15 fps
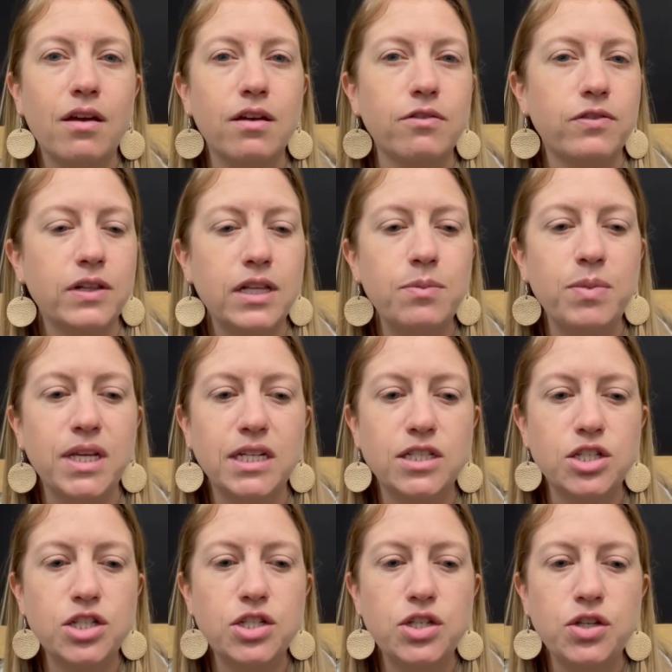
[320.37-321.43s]

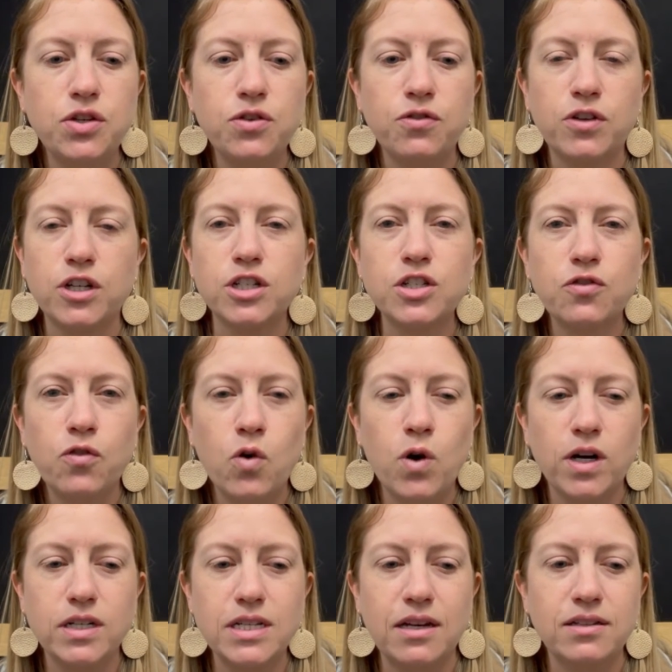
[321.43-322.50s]
Philippians 2 verse 4
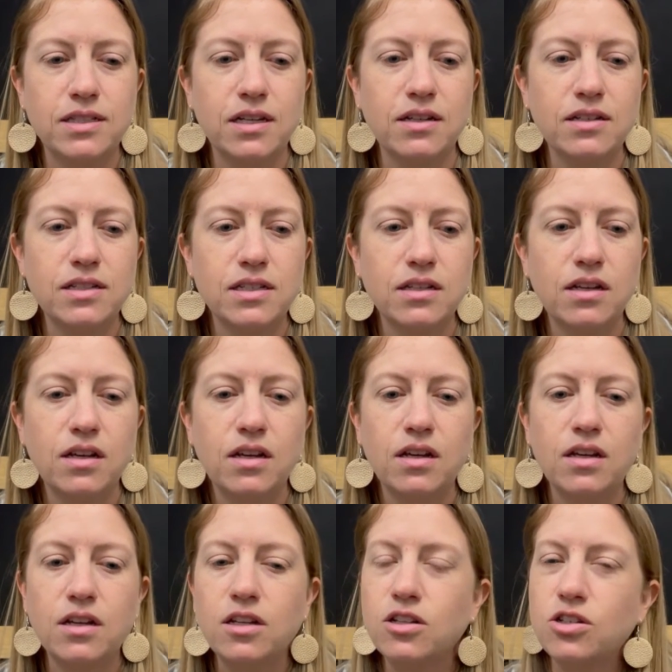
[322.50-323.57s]
tells us,
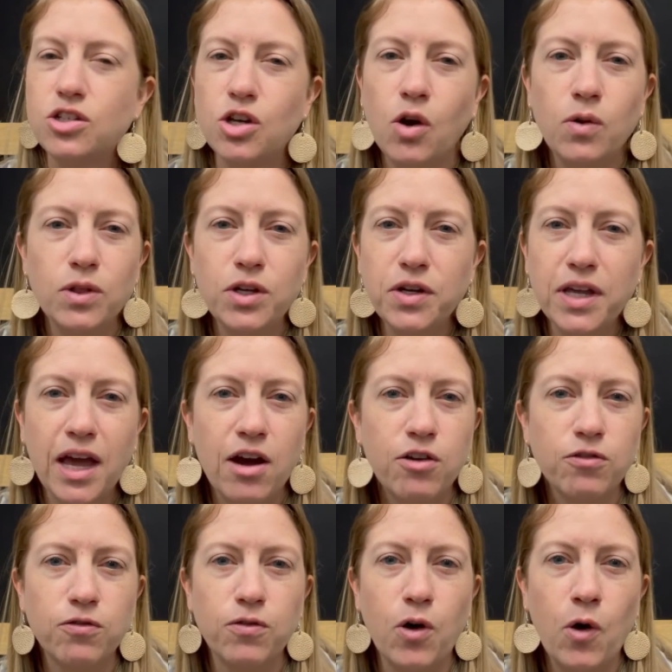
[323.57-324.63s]
"Don't look out
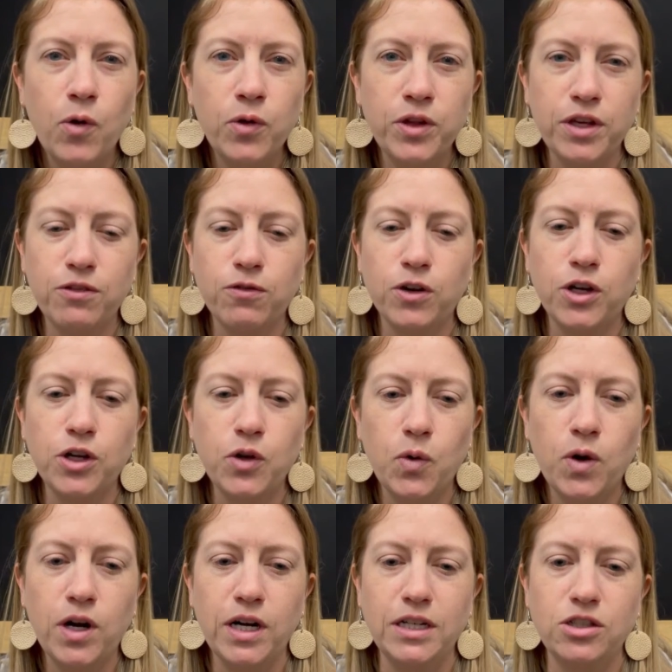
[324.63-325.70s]
only for
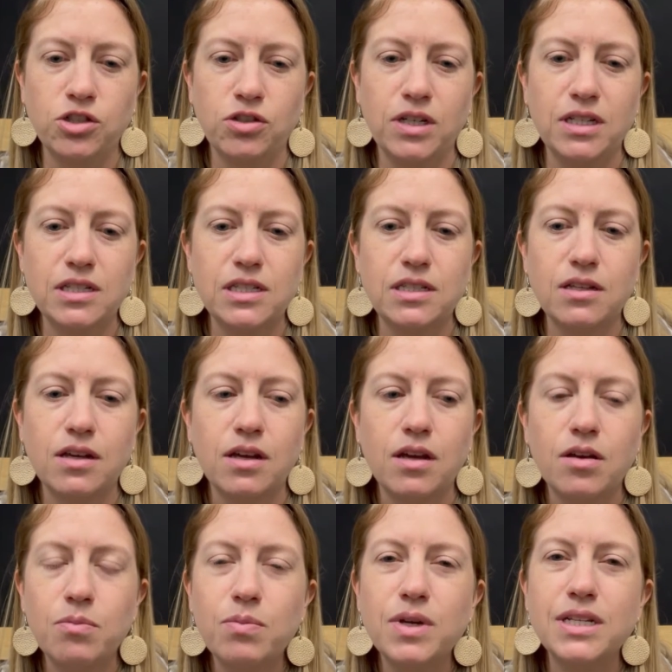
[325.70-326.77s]
your interests,
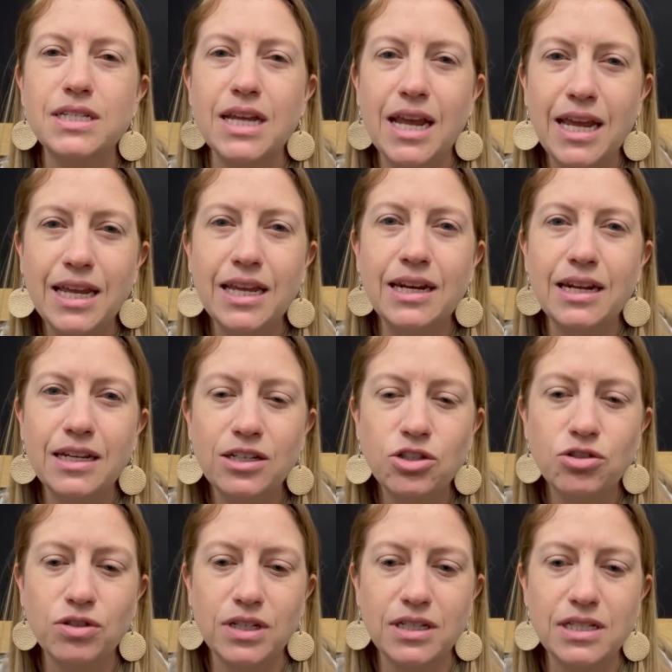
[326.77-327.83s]
but take an
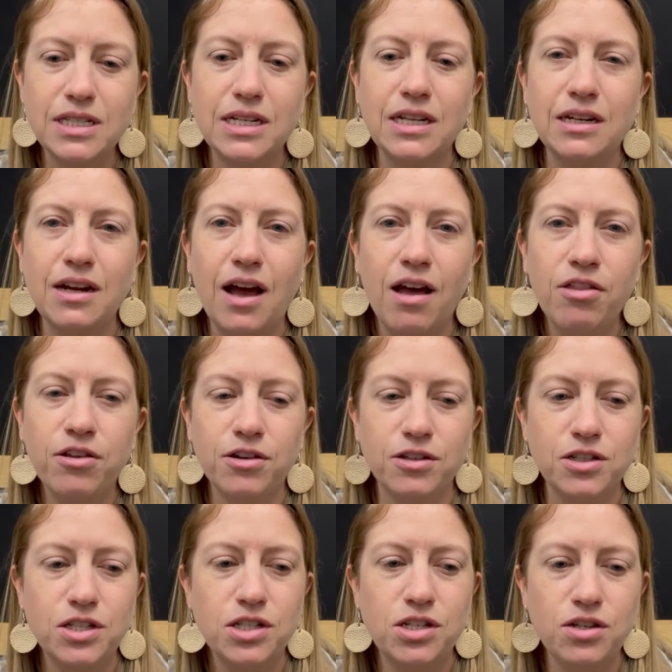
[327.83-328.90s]
interest in
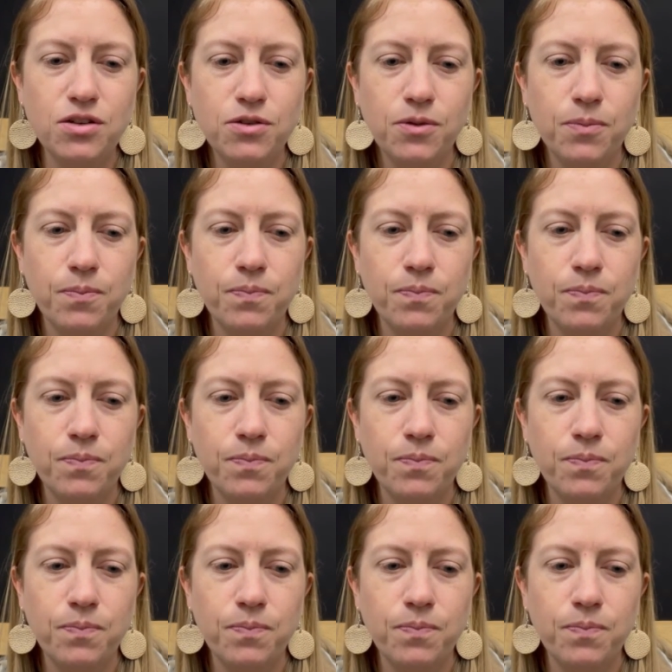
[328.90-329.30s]
others too."